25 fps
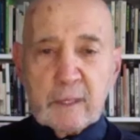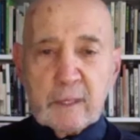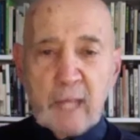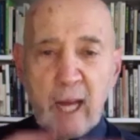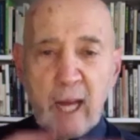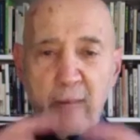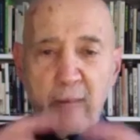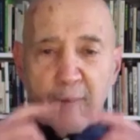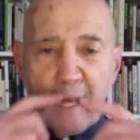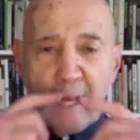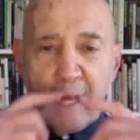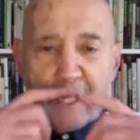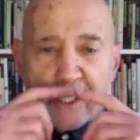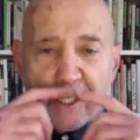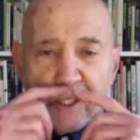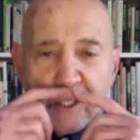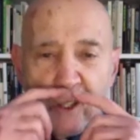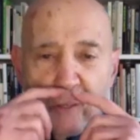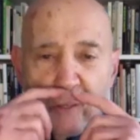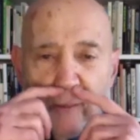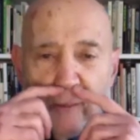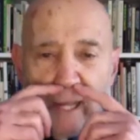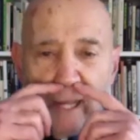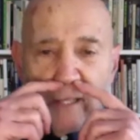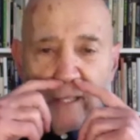I make
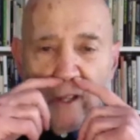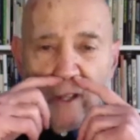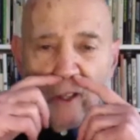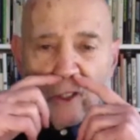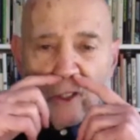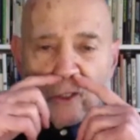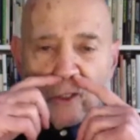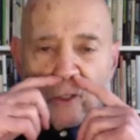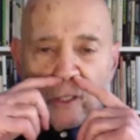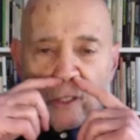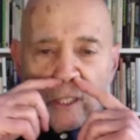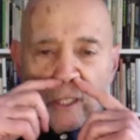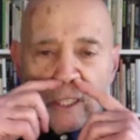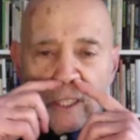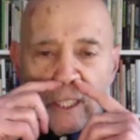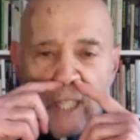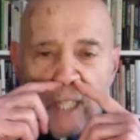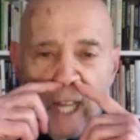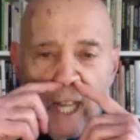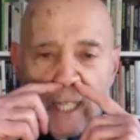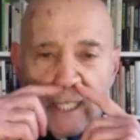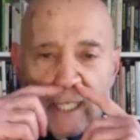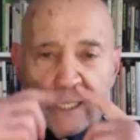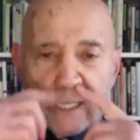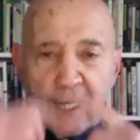sure my nostrils are
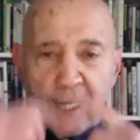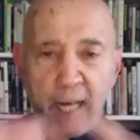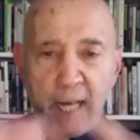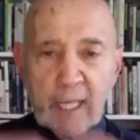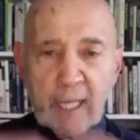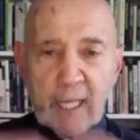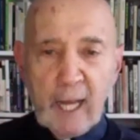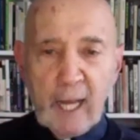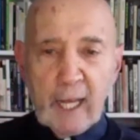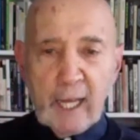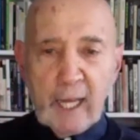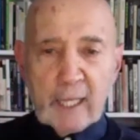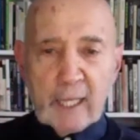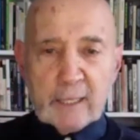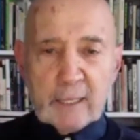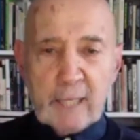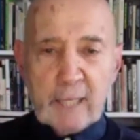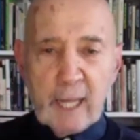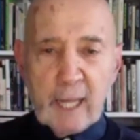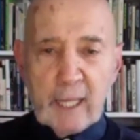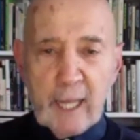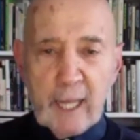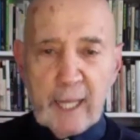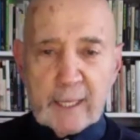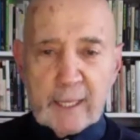slightly
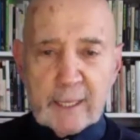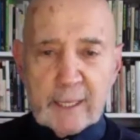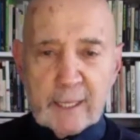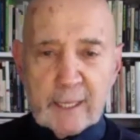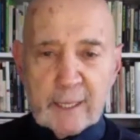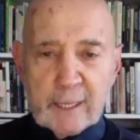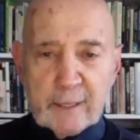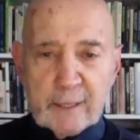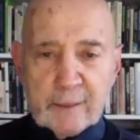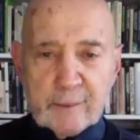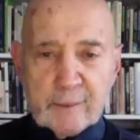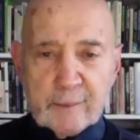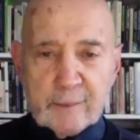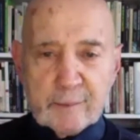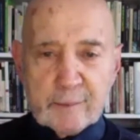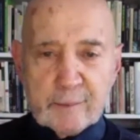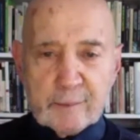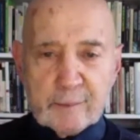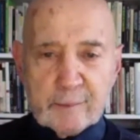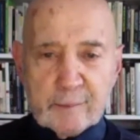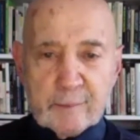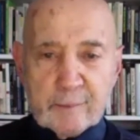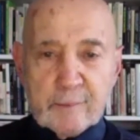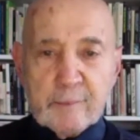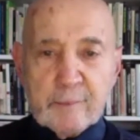dilated,
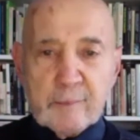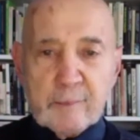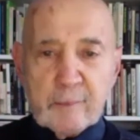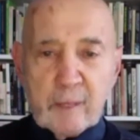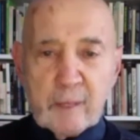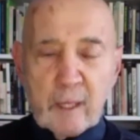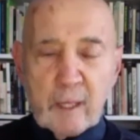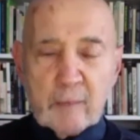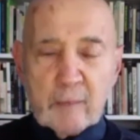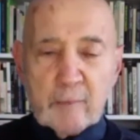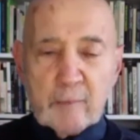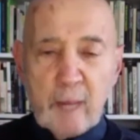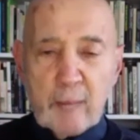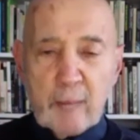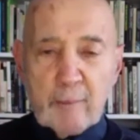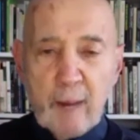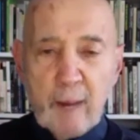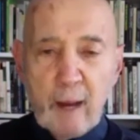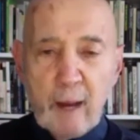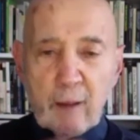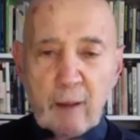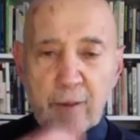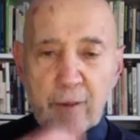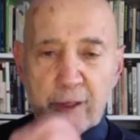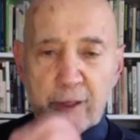my
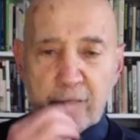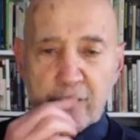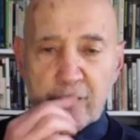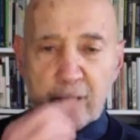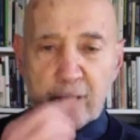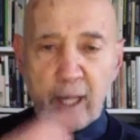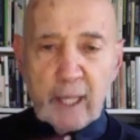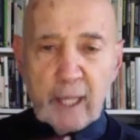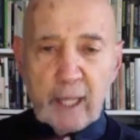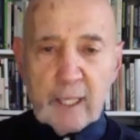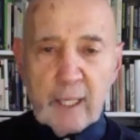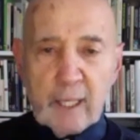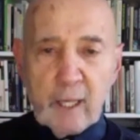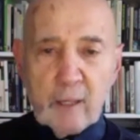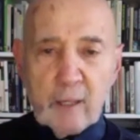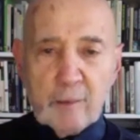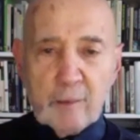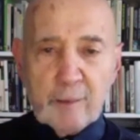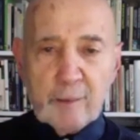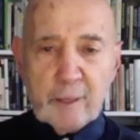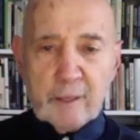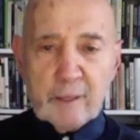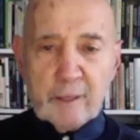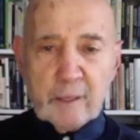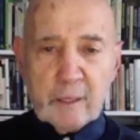mouth is slightly
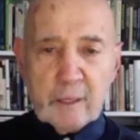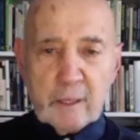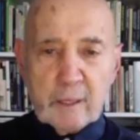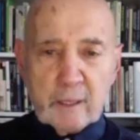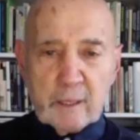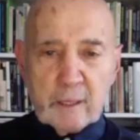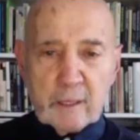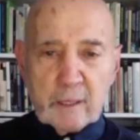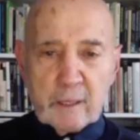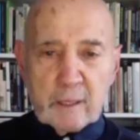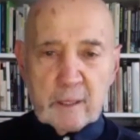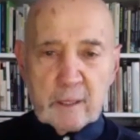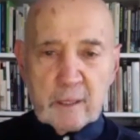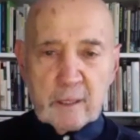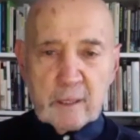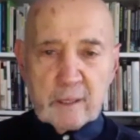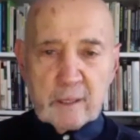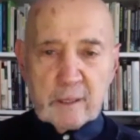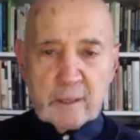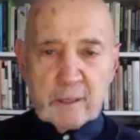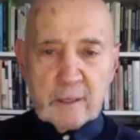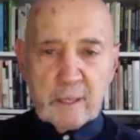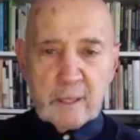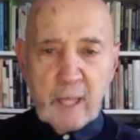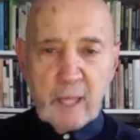open,
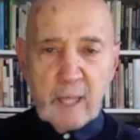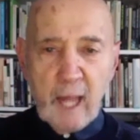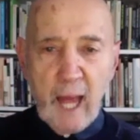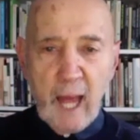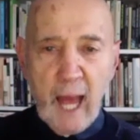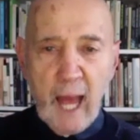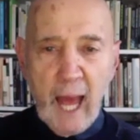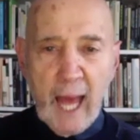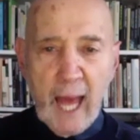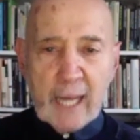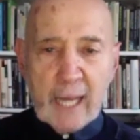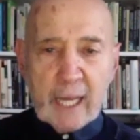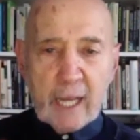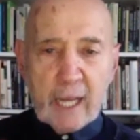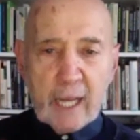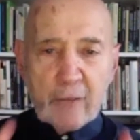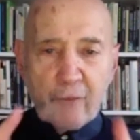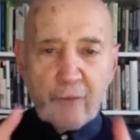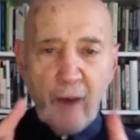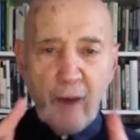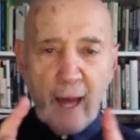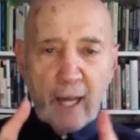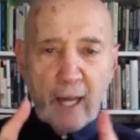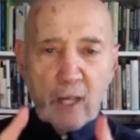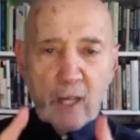and
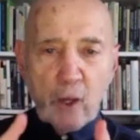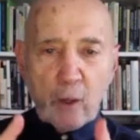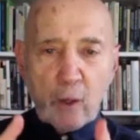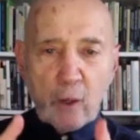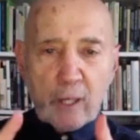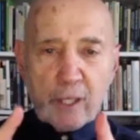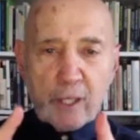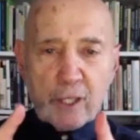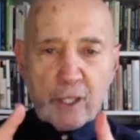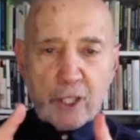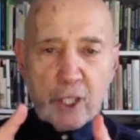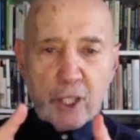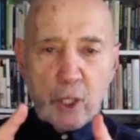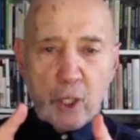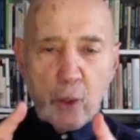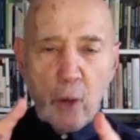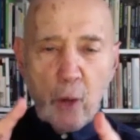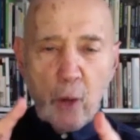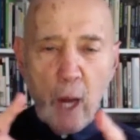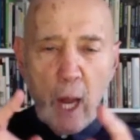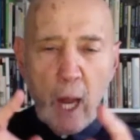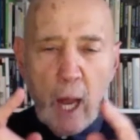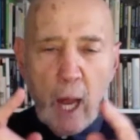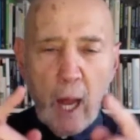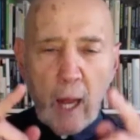if I look at
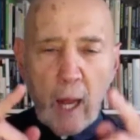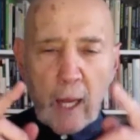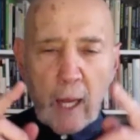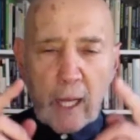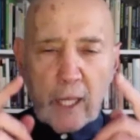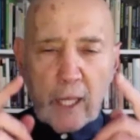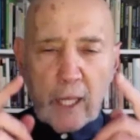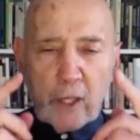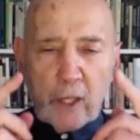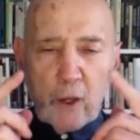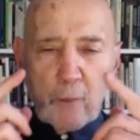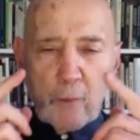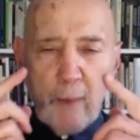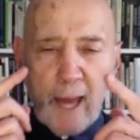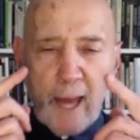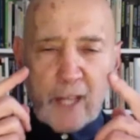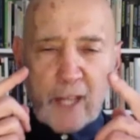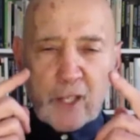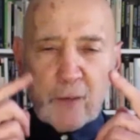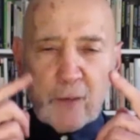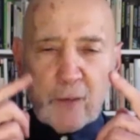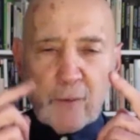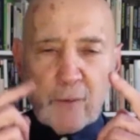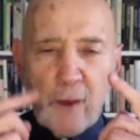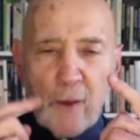you, can you
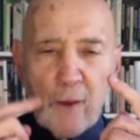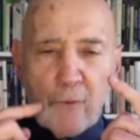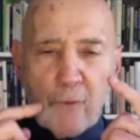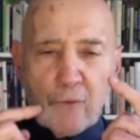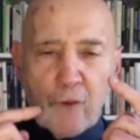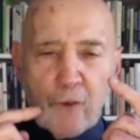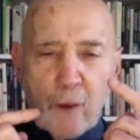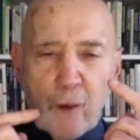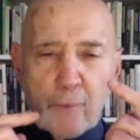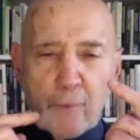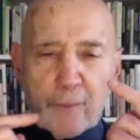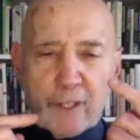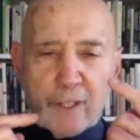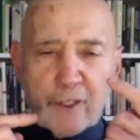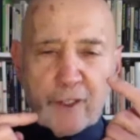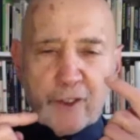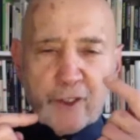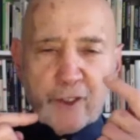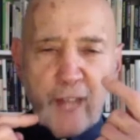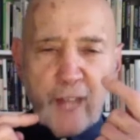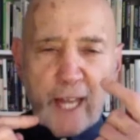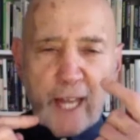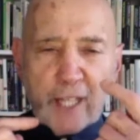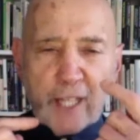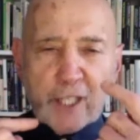imagine from the
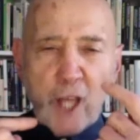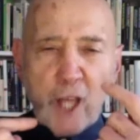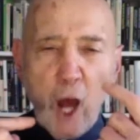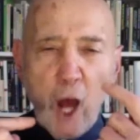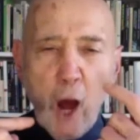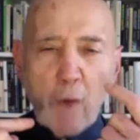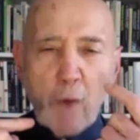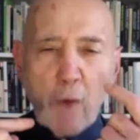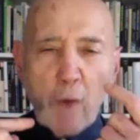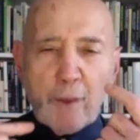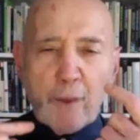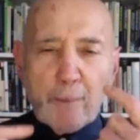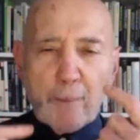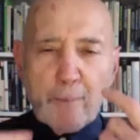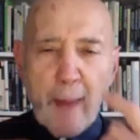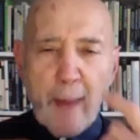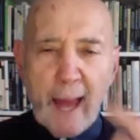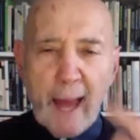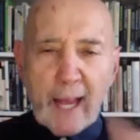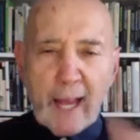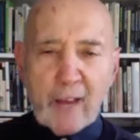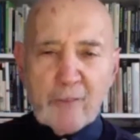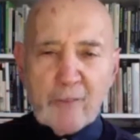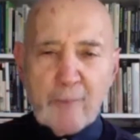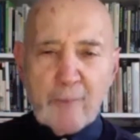center of the
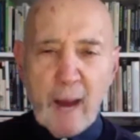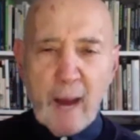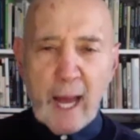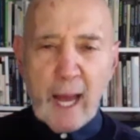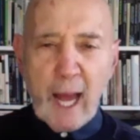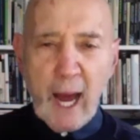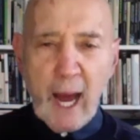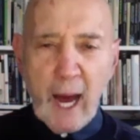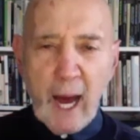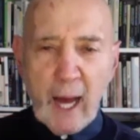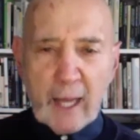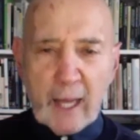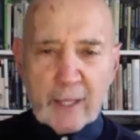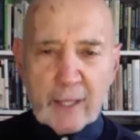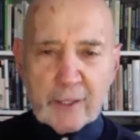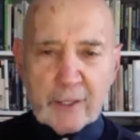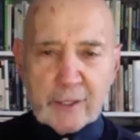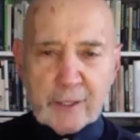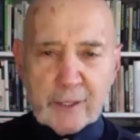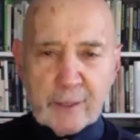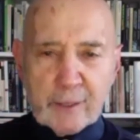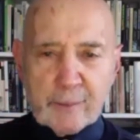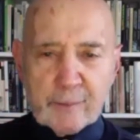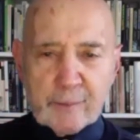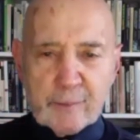back of my
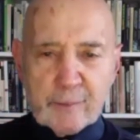eyes,